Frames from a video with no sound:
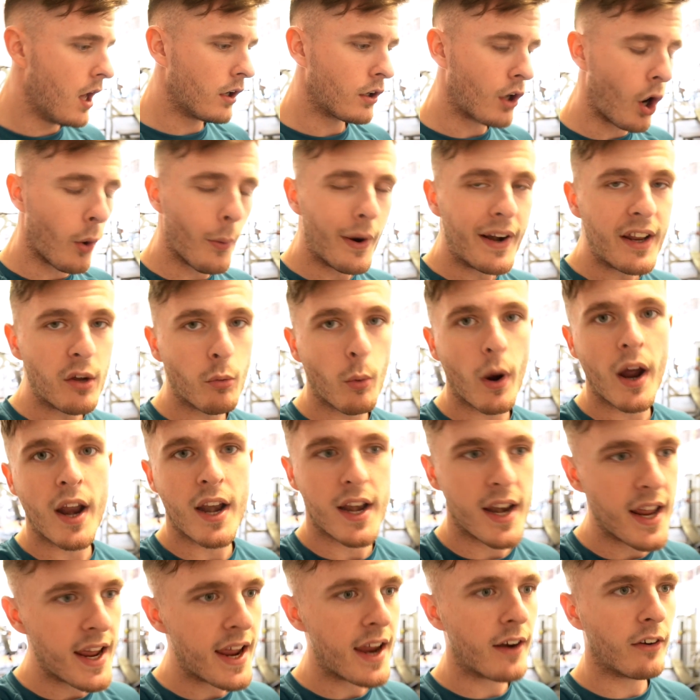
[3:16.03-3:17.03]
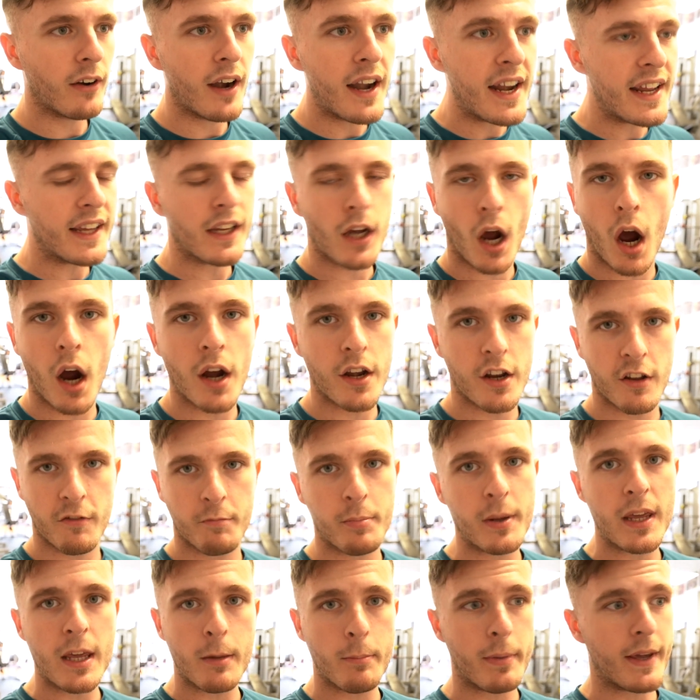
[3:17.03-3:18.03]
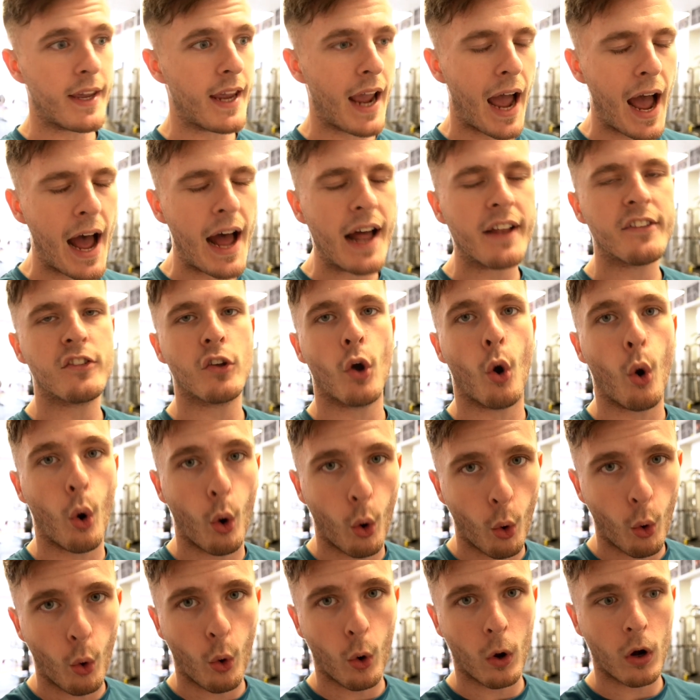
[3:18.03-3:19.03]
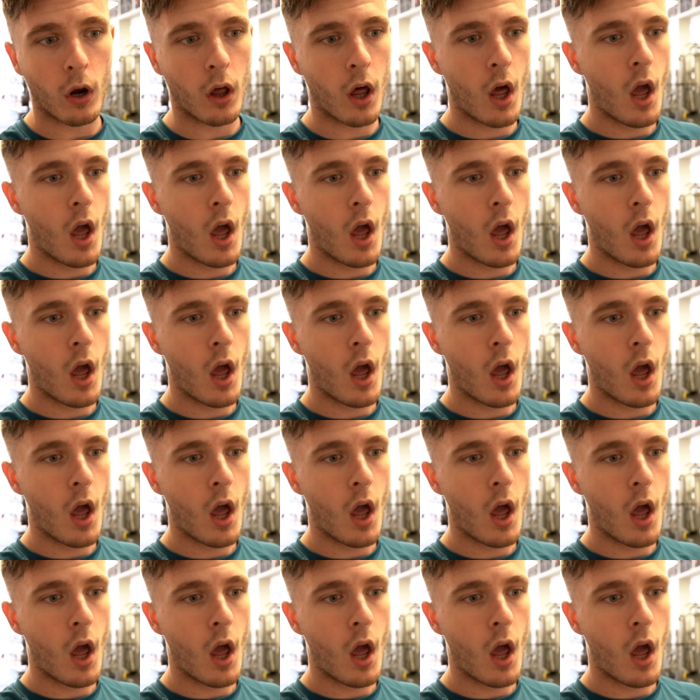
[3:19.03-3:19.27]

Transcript: go anywhere near any kind of P B at all.